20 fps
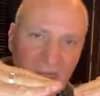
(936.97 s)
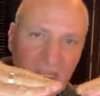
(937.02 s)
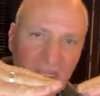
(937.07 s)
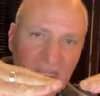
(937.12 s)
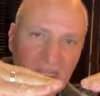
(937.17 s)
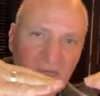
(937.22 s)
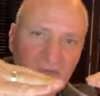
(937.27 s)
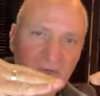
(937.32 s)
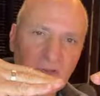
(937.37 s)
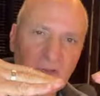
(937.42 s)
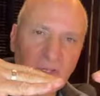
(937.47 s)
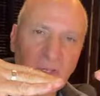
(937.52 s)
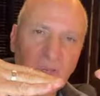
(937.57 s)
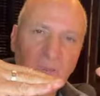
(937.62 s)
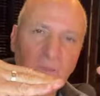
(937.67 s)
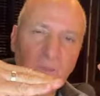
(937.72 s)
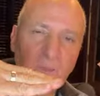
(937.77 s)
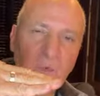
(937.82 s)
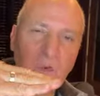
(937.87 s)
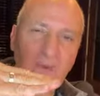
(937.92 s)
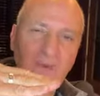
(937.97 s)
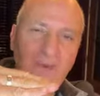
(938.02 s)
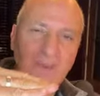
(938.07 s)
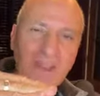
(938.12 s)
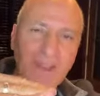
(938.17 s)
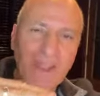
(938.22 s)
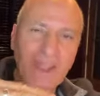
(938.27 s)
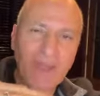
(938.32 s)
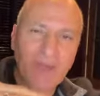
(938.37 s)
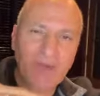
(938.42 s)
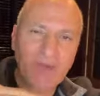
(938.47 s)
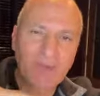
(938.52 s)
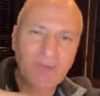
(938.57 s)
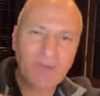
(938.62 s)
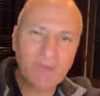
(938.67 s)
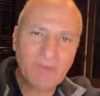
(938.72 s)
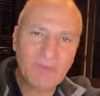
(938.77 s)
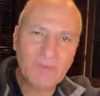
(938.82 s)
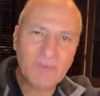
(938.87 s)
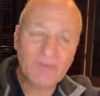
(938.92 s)
you get even a little more as the
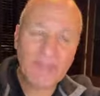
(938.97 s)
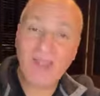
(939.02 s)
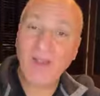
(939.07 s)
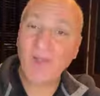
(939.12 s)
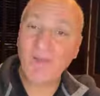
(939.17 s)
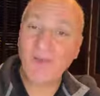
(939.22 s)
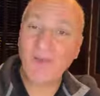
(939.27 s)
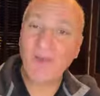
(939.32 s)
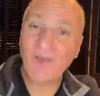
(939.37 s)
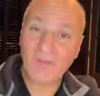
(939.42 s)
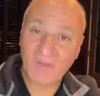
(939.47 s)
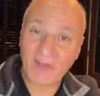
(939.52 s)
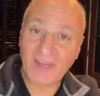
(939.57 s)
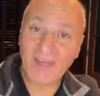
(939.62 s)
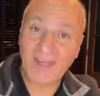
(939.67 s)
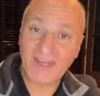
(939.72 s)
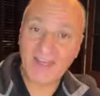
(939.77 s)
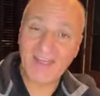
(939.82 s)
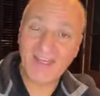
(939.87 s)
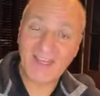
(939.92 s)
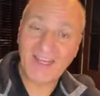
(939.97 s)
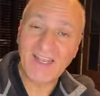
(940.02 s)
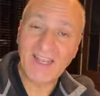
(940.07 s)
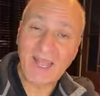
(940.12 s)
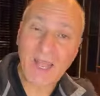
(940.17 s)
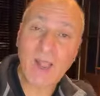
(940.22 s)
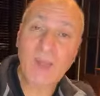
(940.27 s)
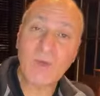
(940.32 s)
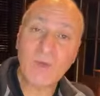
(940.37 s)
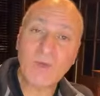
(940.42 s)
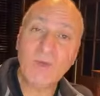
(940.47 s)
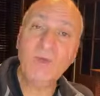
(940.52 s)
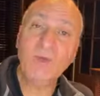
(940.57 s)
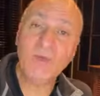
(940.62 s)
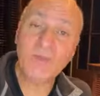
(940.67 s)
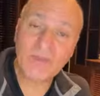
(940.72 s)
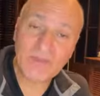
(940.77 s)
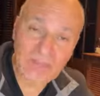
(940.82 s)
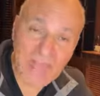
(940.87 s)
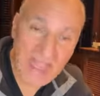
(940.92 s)
calcium bumps out, right? How
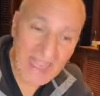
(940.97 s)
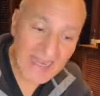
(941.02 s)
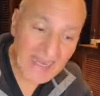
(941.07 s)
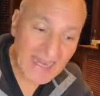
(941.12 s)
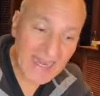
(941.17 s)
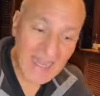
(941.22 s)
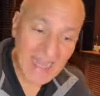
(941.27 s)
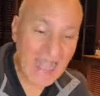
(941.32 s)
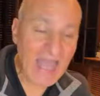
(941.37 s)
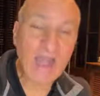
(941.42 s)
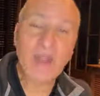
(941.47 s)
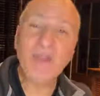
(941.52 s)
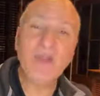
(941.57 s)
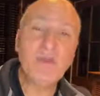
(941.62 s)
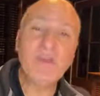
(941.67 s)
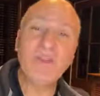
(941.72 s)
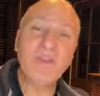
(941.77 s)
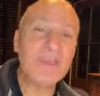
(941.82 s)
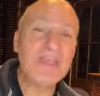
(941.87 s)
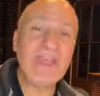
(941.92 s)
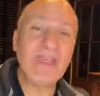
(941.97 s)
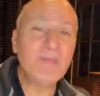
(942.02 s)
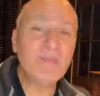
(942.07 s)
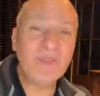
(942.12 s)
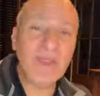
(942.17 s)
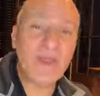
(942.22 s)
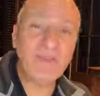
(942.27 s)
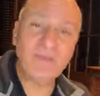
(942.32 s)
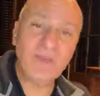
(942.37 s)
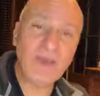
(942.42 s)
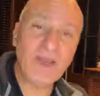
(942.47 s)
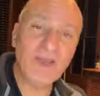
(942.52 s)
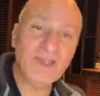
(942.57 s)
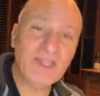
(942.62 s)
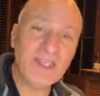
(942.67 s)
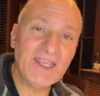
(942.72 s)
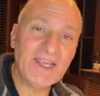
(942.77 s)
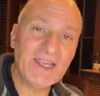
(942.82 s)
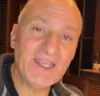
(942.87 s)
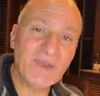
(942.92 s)
cool is that? I don't know the name of that
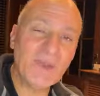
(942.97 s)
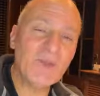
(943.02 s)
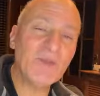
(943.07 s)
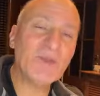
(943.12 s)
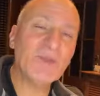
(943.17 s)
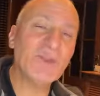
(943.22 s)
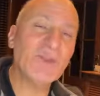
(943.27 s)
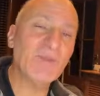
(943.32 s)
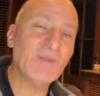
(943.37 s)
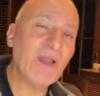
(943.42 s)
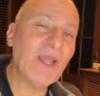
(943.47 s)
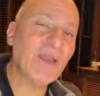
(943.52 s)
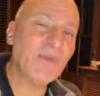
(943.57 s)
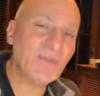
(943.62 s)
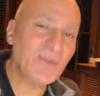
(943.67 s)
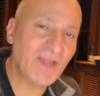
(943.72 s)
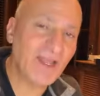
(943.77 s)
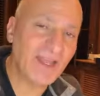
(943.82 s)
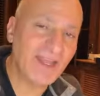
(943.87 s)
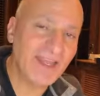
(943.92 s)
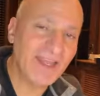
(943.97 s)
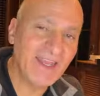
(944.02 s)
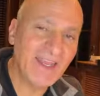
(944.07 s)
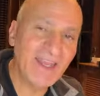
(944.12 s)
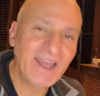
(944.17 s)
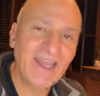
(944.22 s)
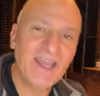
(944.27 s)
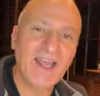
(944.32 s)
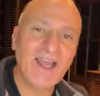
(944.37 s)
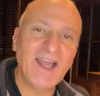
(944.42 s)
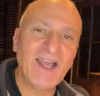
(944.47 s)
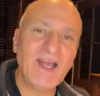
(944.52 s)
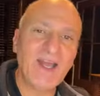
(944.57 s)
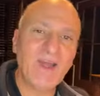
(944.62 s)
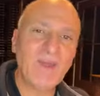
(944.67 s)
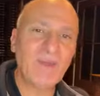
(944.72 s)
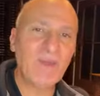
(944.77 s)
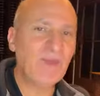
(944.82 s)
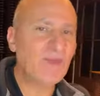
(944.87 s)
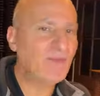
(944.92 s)
product yet. I know it's in the pipeline,
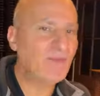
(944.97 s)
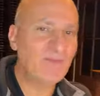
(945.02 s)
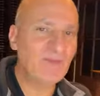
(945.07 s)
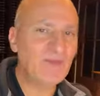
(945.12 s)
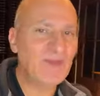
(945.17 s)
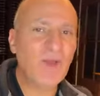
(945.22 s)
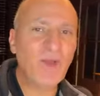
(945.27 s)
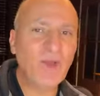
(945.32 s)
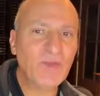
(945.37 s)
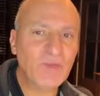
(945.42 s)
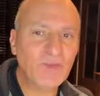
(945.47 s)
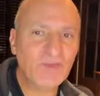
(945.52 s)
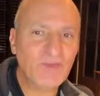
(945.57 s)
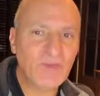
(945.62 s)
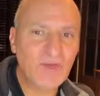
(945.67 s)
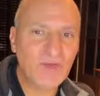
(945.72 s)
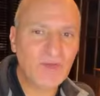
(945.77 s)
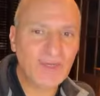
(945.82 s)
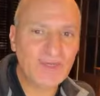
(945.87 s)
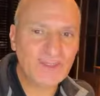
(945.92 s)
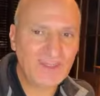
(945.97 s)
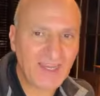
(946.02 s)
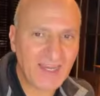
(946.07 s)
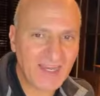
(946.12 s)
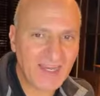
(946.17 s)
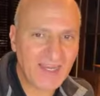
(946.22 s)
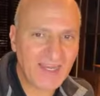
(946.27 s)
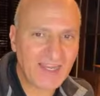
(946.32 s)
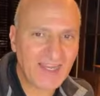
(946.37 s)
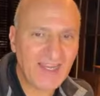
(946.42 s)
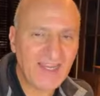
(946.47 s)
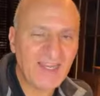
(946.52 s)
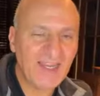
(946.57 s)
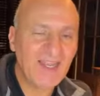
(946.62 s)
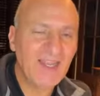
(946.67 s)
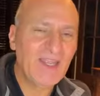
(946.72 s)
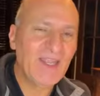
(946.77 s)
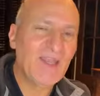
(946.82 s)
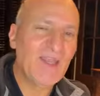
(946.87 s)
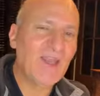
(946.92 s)
and also very exciting.
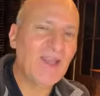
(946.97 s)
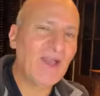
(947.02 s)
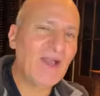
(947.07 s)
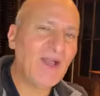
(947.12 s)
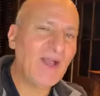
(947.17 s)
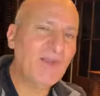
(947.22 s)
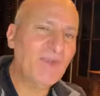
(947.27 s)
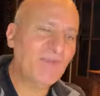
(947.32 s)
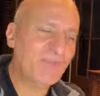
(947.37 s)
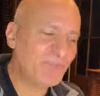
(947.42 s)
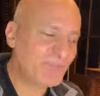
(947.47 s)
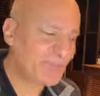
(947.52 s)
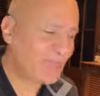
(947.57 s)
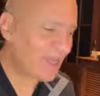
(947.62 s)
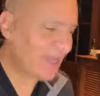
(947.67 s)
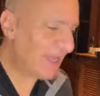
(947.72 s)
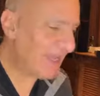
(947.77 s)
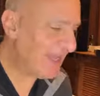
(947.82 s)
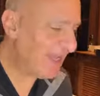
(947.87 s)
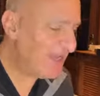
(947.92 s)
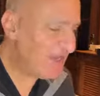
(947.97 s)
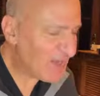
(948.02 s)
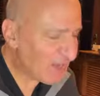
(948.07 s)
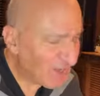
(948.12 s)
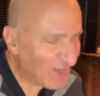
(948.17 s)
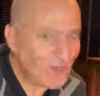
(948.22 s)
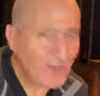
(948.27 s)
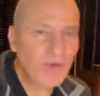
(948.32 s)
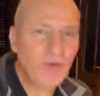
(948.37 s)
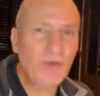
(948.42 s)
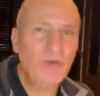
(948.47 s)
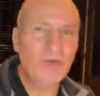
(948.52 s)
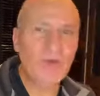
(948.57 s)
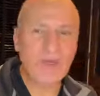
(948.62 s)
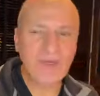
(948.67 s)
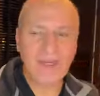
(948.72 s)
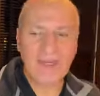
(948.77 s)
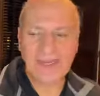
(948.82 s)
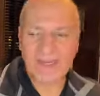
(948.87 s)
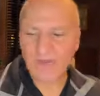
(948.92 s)
And
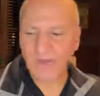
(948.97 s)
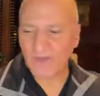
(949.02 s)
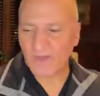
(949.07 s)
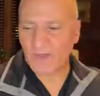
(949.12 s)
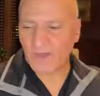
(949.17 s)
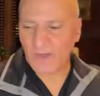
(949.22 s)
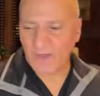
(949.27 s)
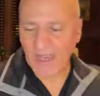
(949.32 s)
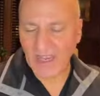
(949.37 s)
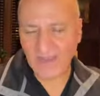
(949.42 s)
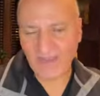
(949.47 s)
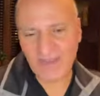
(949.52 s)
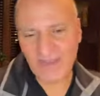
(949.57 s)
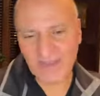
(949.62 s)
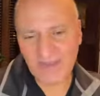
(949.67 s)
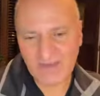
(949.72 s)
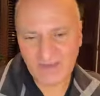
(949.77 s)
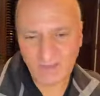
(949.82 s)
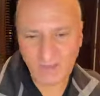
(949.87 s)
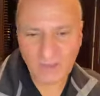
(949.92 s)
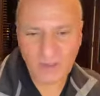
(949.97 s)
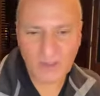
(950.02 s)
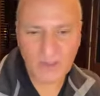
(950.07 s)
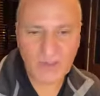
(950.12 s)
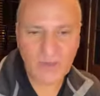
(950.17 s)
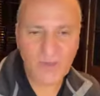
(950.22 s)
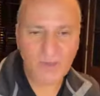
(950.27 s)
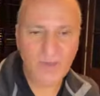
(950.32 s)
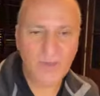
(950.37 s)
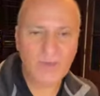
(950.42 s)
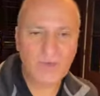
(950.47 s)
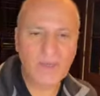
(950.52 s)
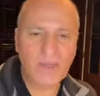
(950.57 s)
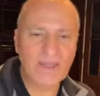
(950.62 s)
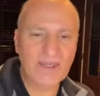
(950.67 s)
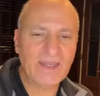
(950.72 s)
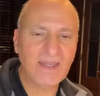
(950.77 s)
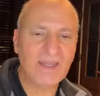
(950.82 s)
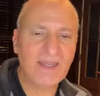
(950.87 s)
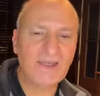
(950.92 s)
another, even, I think, somewhat cooler
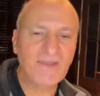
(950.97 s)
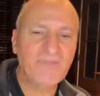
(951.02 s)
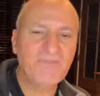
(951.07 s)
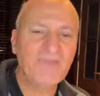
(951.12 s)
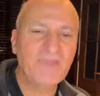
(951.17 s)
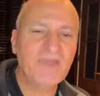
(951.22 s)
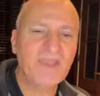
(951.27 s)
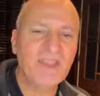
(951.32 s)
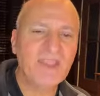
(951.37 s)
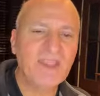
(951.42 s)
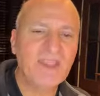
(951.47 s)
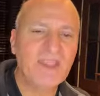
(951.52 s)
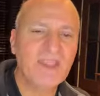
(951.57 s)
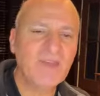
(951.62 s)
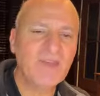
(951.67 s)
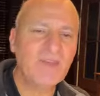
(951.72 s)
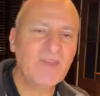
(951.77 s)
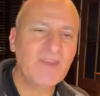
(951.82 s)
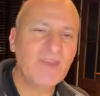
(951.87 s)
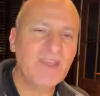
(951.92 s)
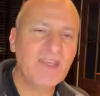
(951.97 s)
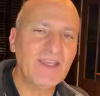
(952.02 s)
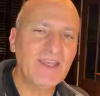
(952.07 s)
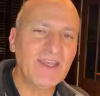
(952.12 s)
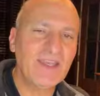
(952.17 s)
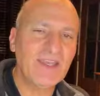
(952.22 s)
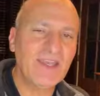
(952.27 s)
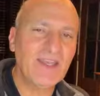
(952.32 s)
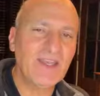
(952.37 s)
idea is that,